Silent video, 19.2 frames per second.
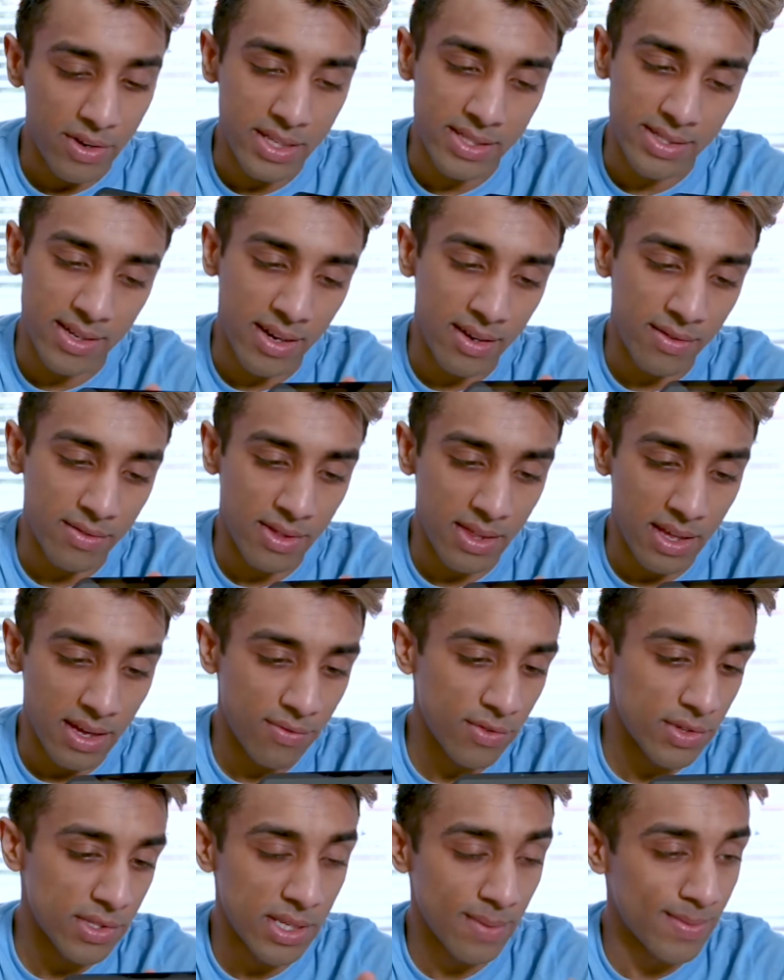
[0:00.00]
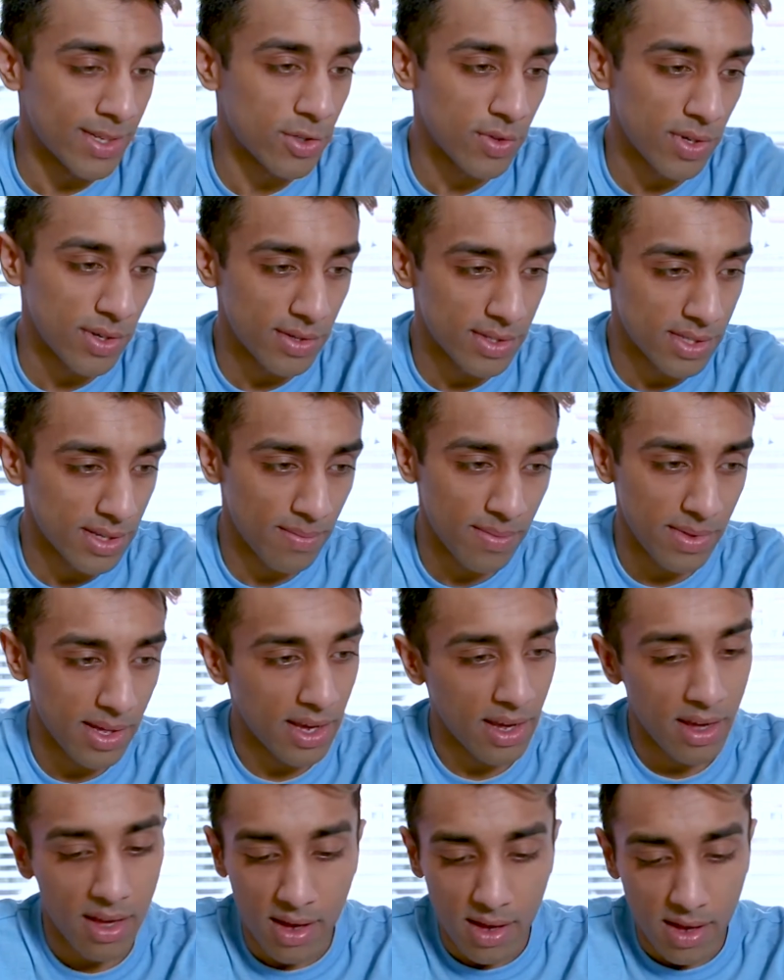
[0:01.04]
designed, therefore symmetry or
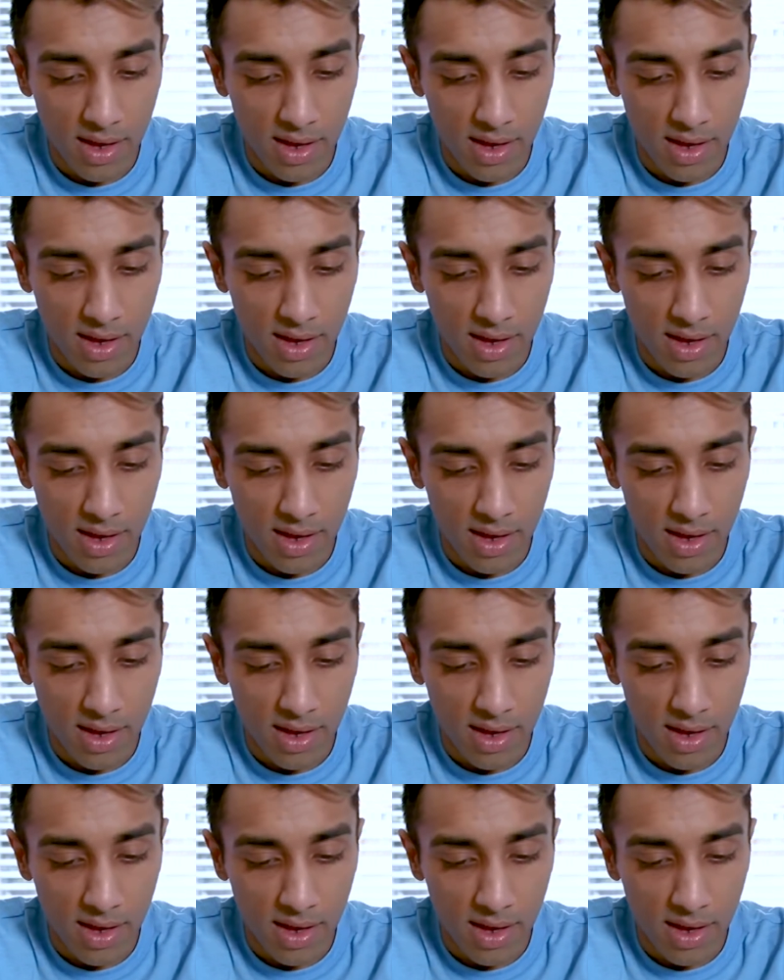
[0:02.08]
something.